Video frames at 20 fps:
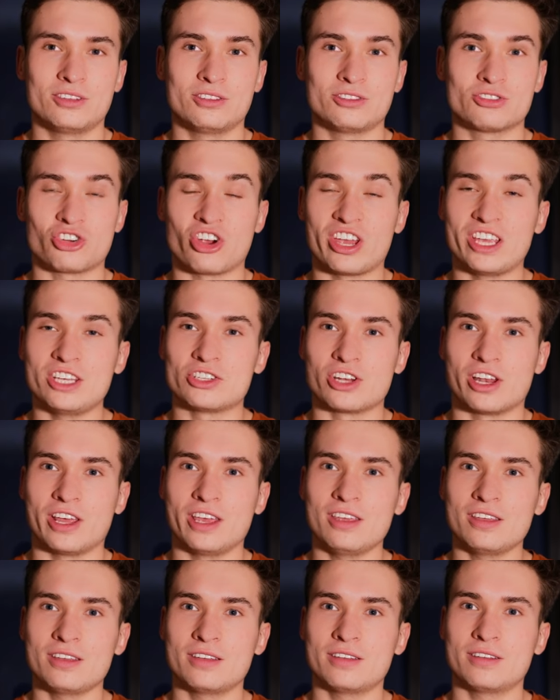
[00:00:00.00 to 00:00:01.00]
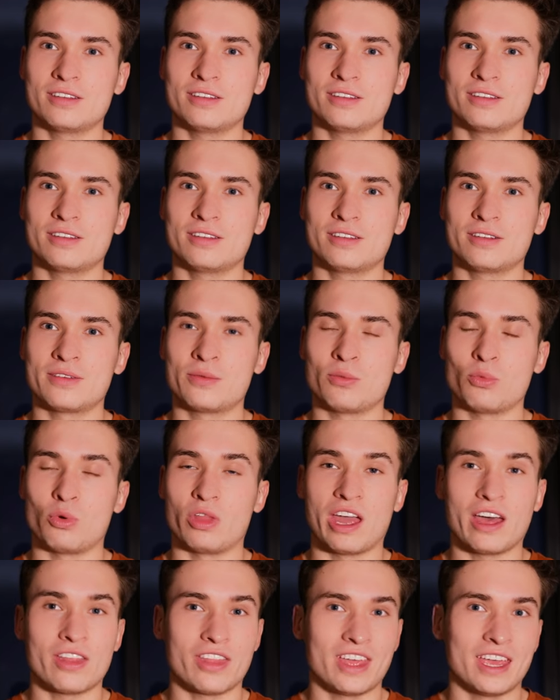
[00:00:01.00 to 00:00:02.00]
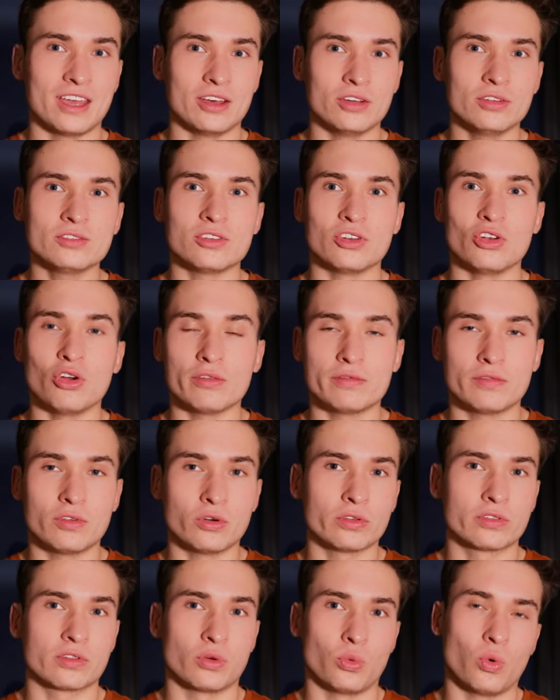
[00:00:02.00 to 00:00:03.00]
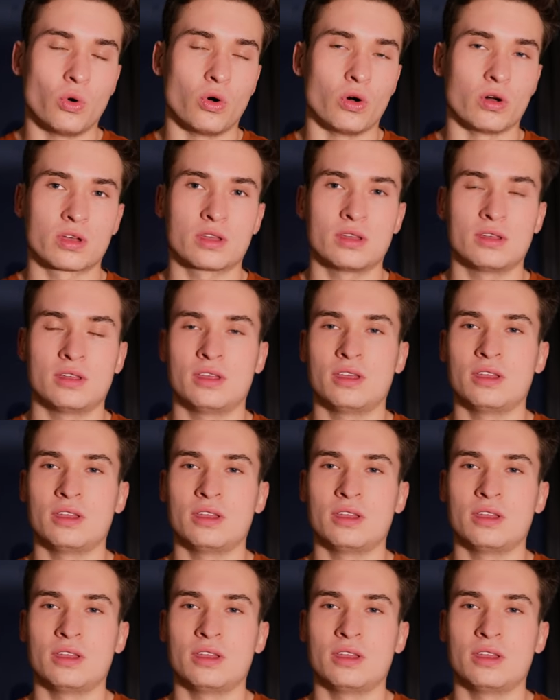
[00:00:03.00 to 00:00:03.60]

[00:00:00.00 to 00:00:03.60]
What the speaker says: Strangely, without the hills, you're not forced to walk.